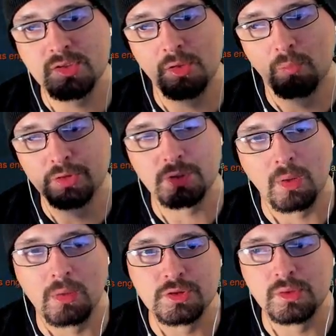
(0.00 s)
to
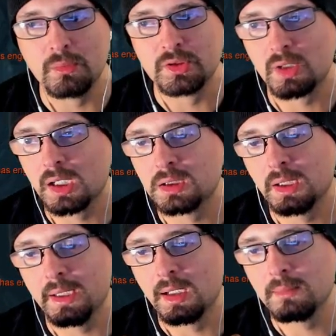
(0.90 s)
return to and try to
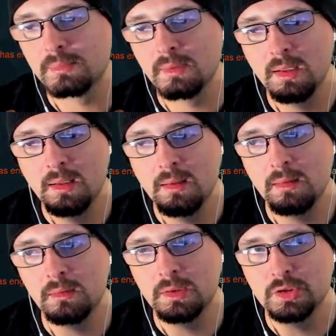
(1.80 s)
clean up,
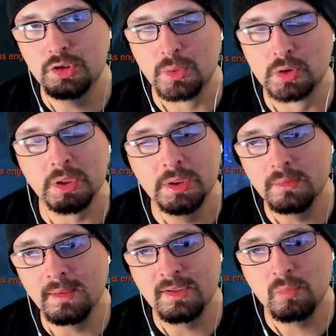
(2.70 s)
because usually
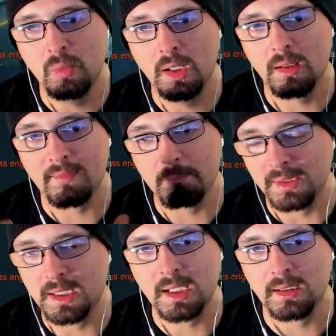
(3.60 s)
that's where, at the
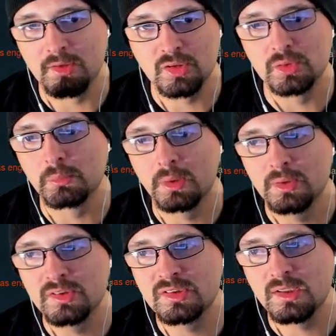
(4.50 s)
beginning, is usually where you
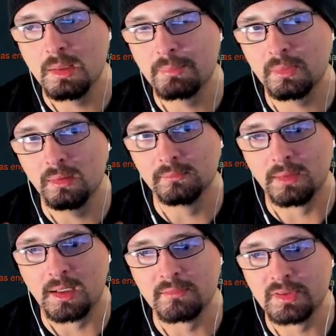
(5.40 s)
skip a
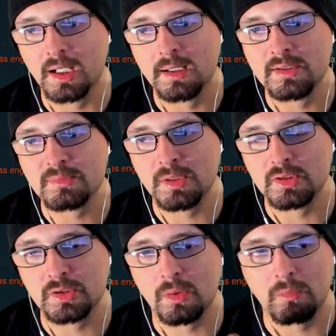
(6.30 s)
lot of guys, because
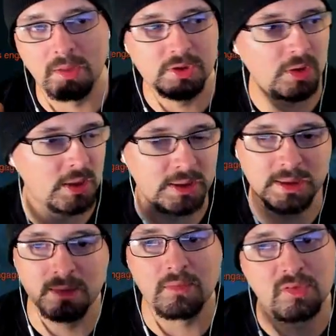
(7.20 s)
you're already trying to
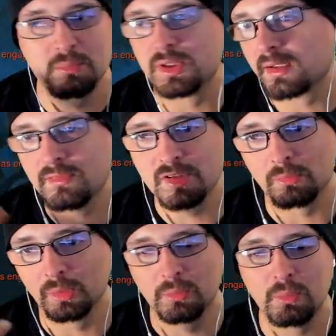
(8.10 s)
get those objectives done
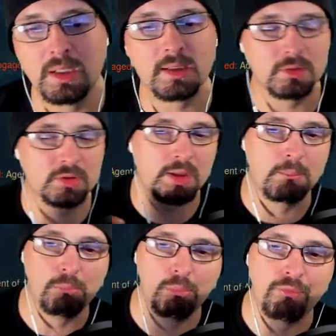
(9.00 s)
really quick and you're trying
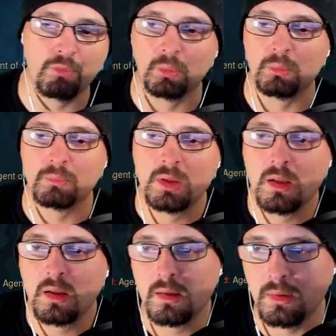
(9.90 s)
to move through
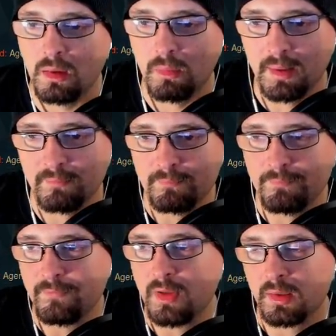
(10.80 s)
it, at a
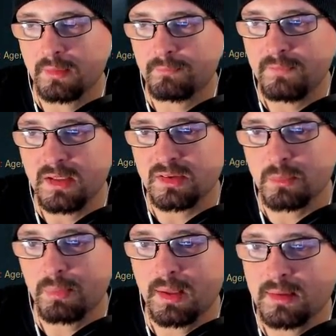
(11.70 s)
very
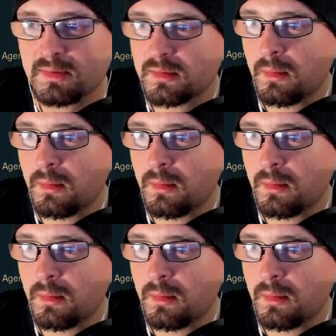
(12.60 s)
decent pace.